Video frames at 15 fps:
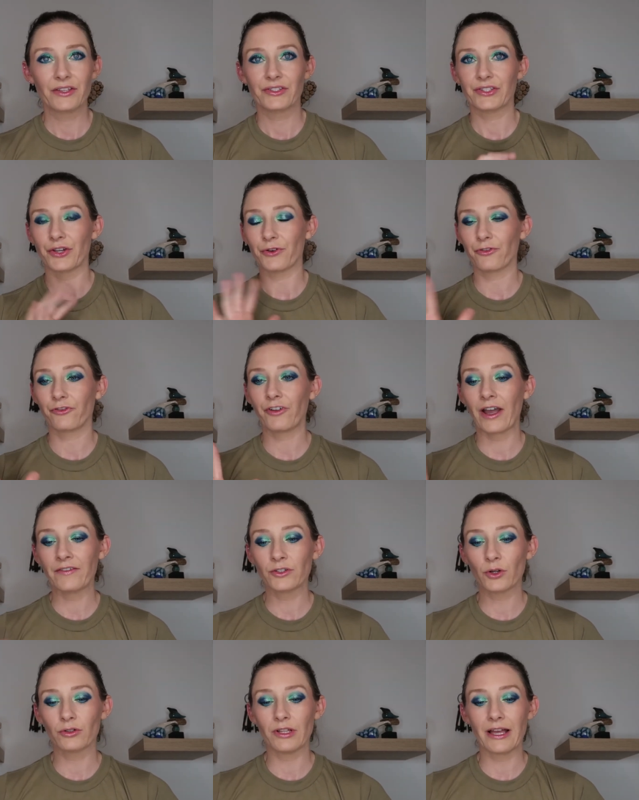So
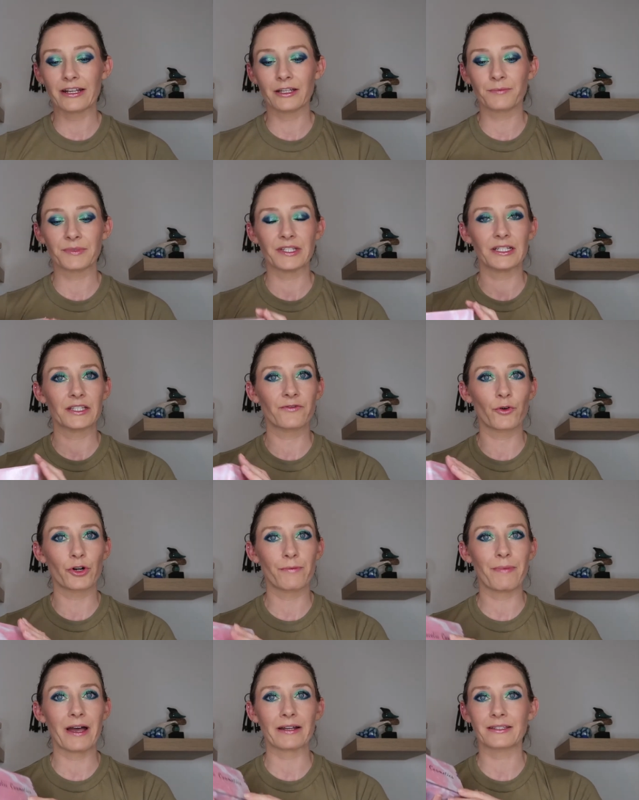five total items, it's
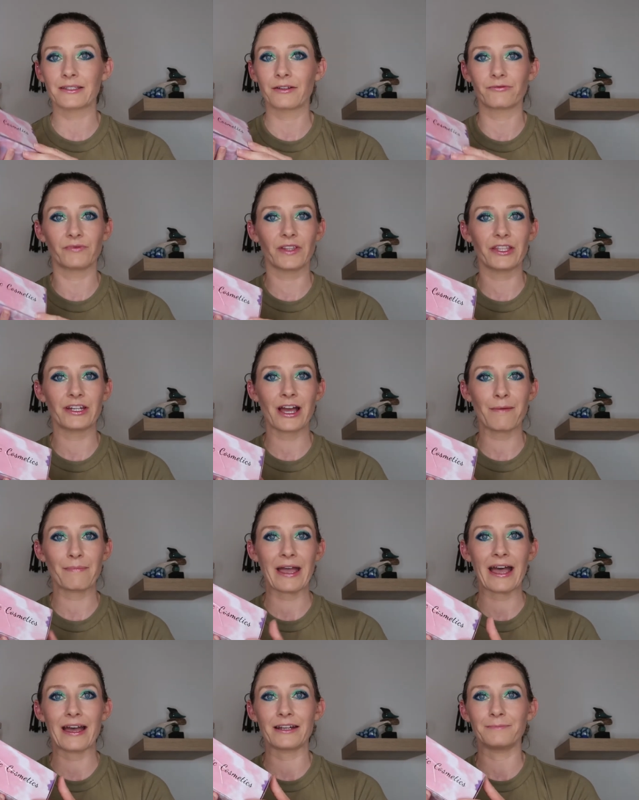40 bucks, really not
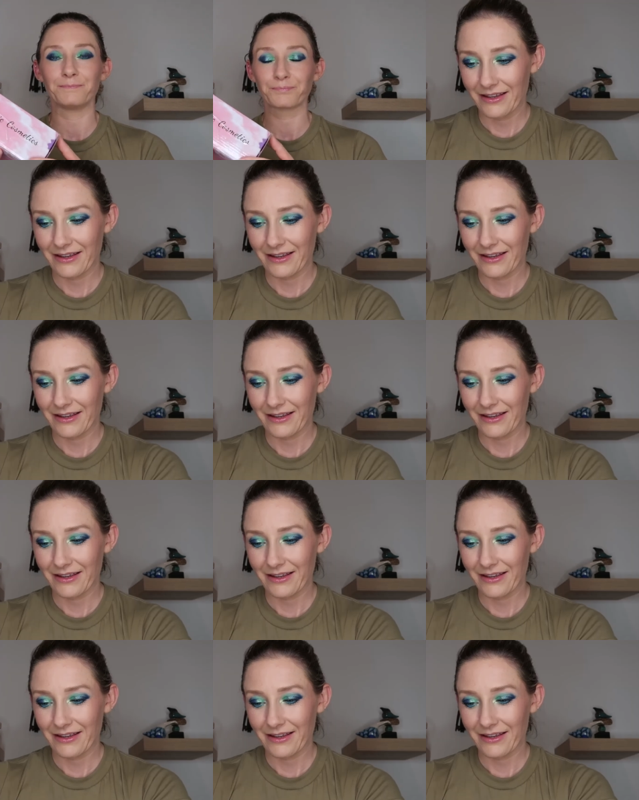bad.